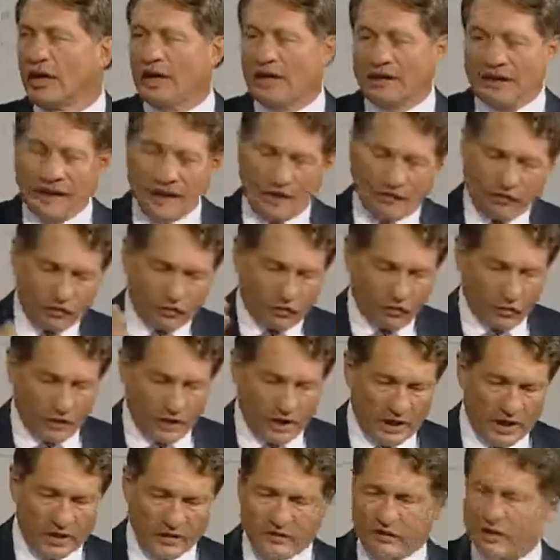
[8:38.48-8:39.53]
and they have
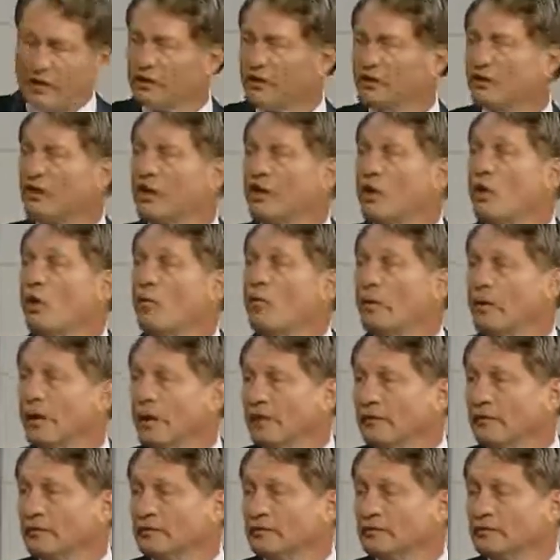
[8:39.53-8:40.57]
screens under the
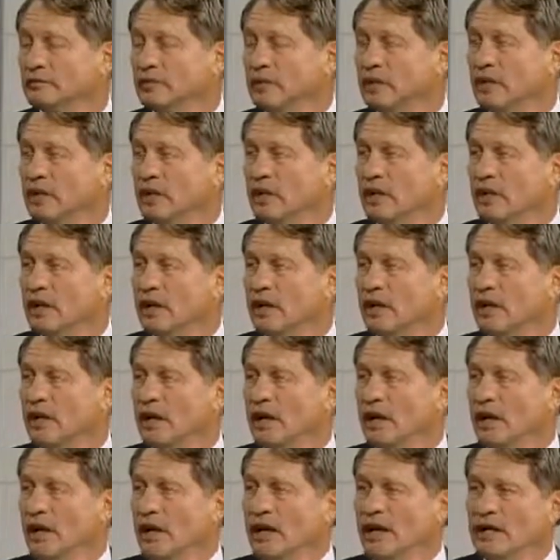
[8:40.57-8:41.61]
opening. Mm-hmm.
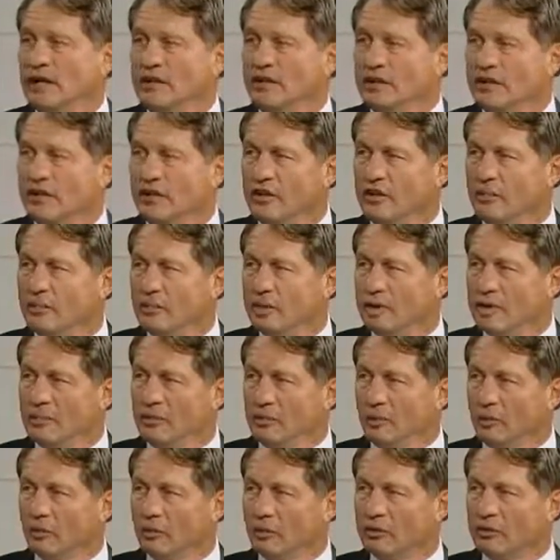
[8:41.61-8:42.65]
And he said his
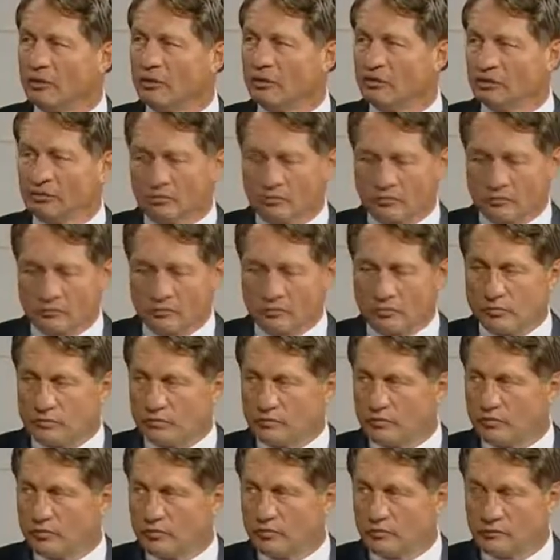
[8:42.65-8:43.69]
people would
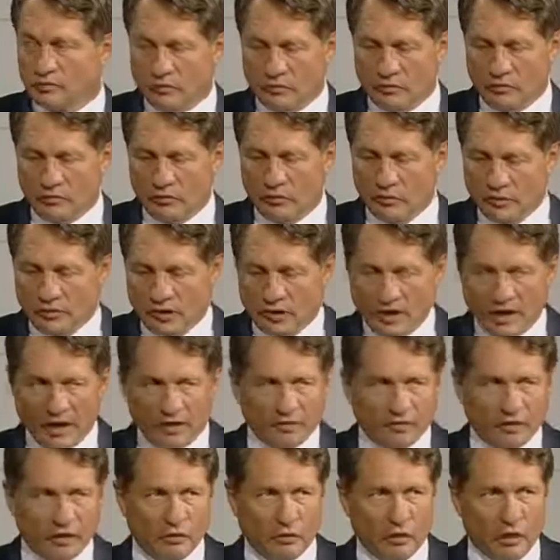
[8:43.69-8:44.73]
look in
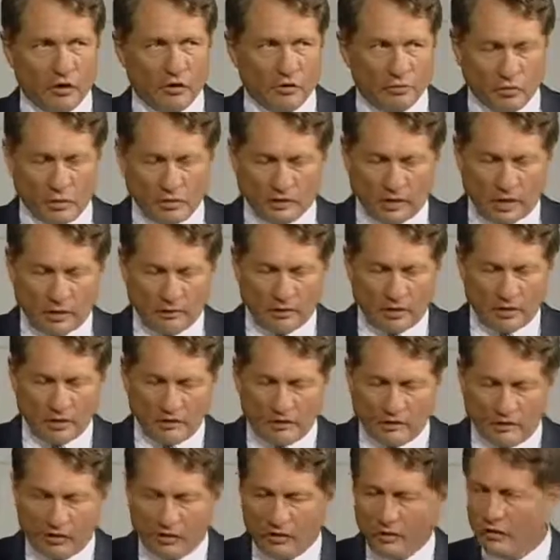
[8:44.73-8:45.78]
after they wash them all down
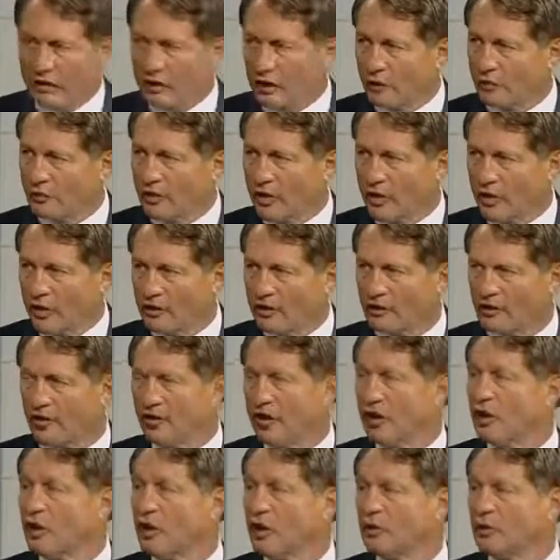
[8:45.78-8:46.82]
because there's these little pellets
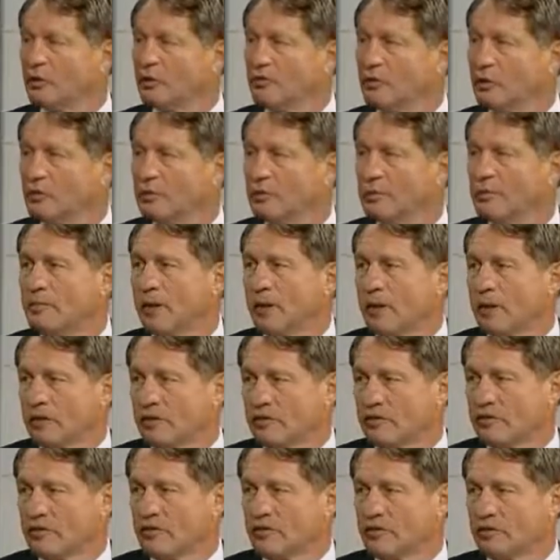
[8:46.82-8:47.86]
there. He called them poo-poo
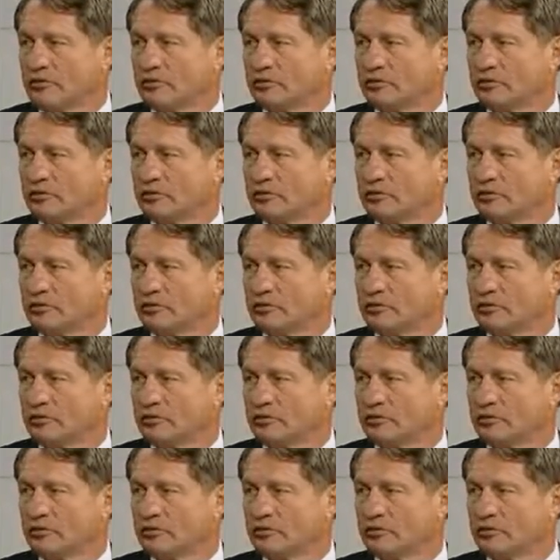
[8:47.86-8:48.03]
pellets.